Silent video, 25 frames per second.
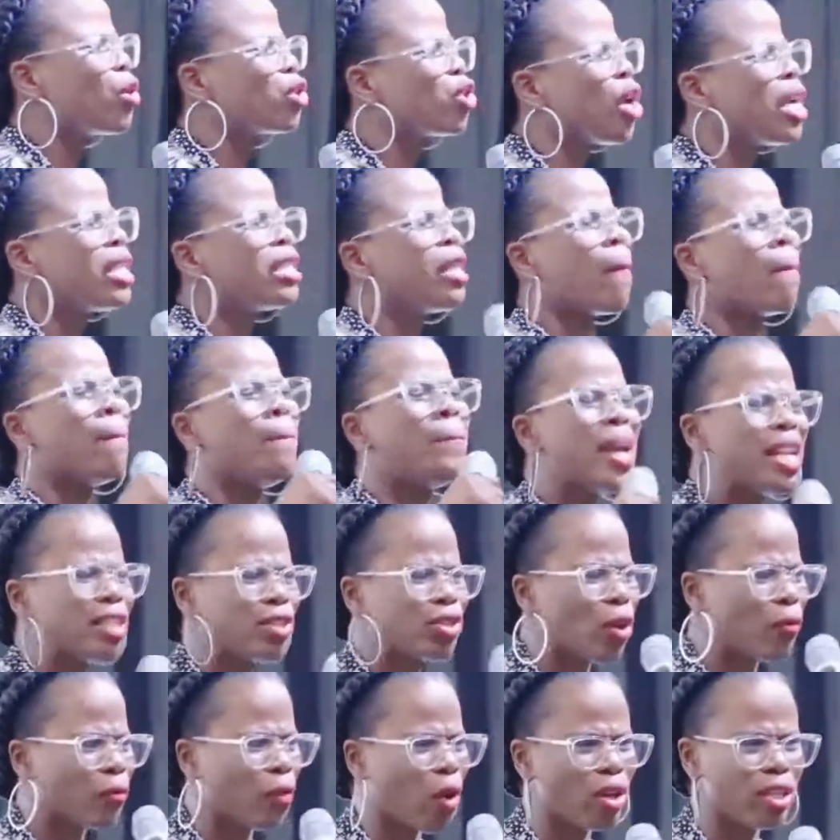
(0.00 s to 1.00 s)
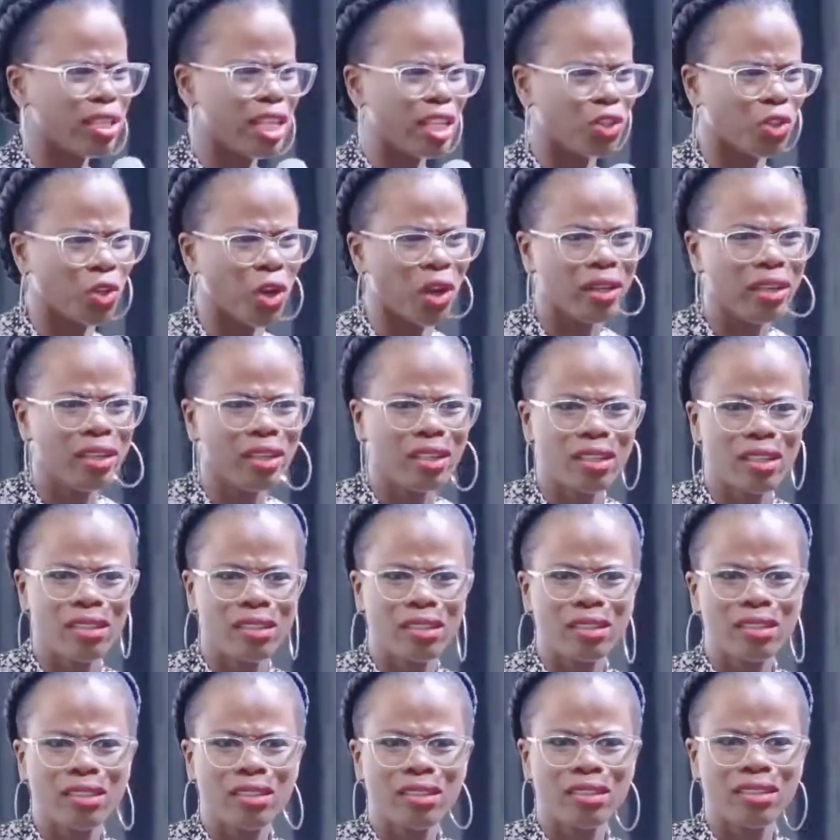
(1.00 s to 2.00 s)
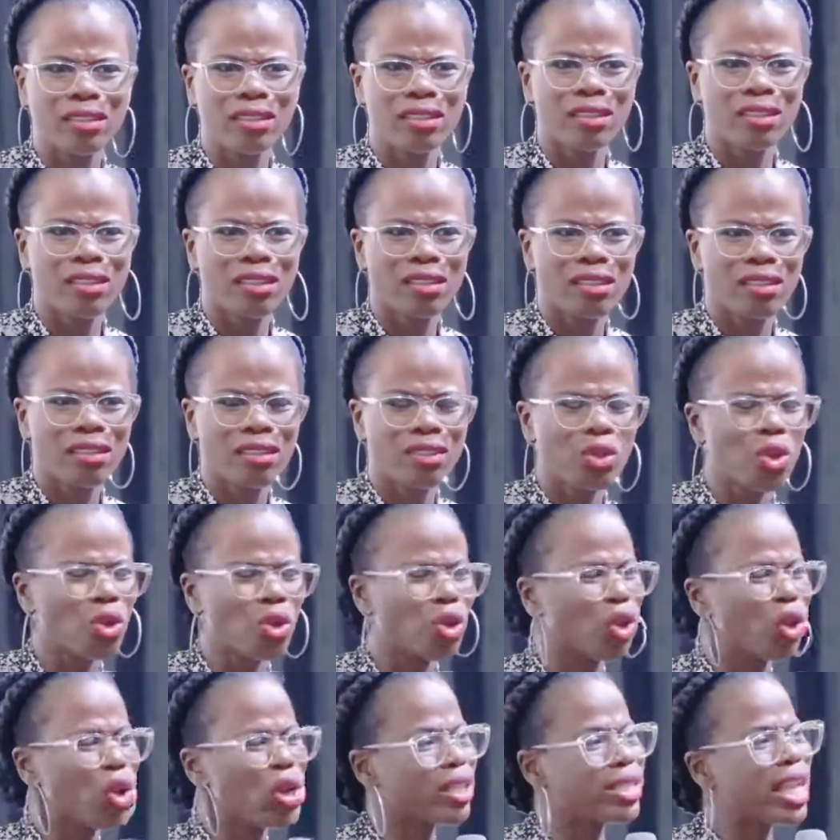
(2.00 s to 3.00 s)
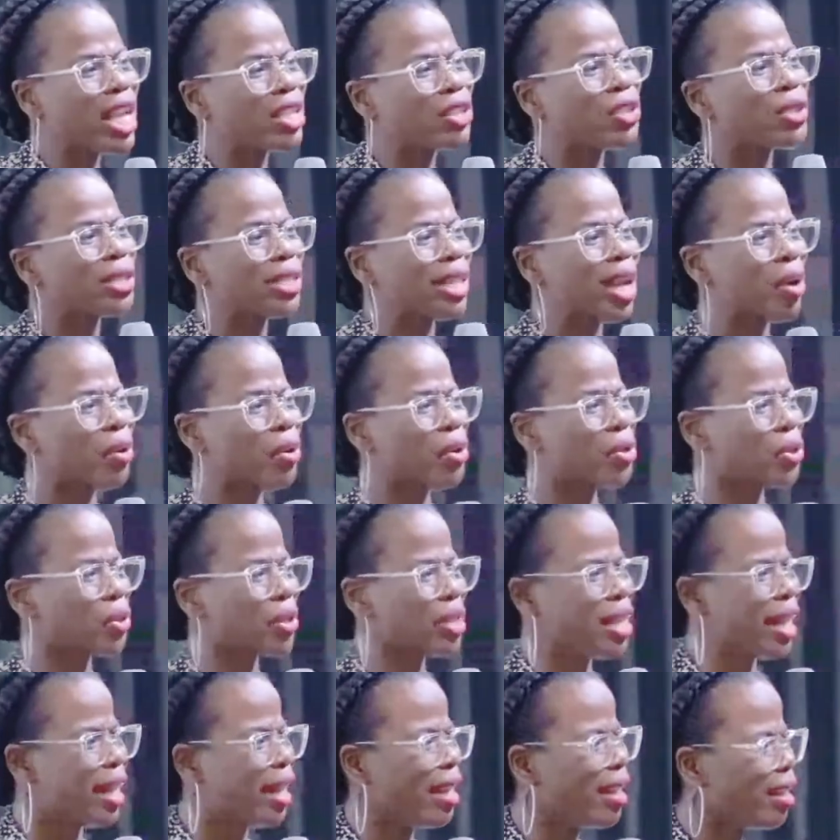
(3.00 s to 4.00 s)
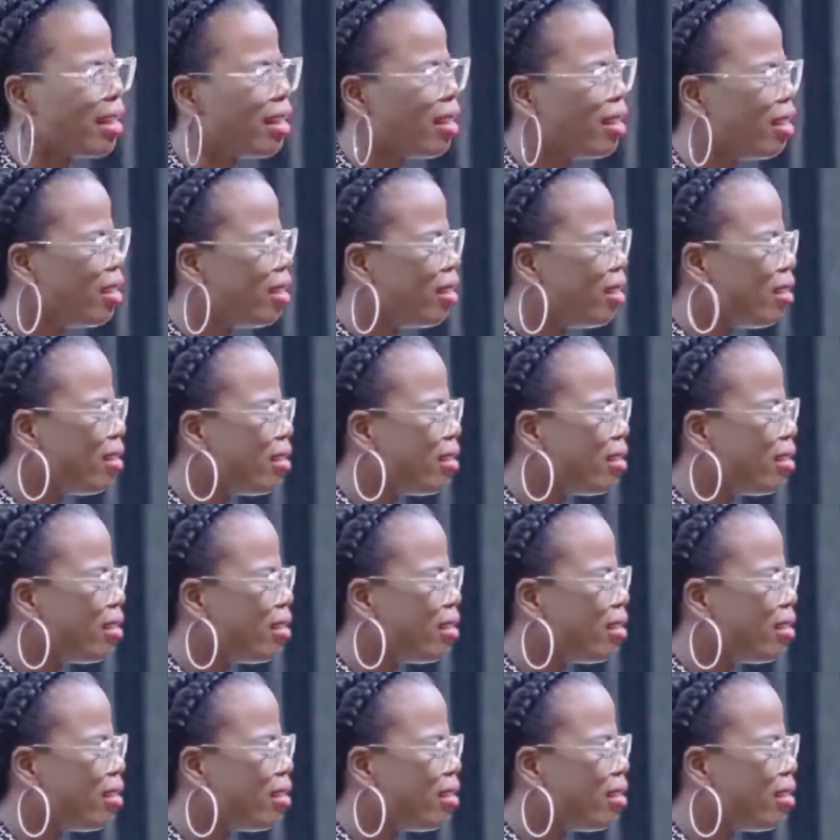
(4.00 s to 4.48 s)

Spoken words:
was not in the best of condition. So the Lord says to tell you today,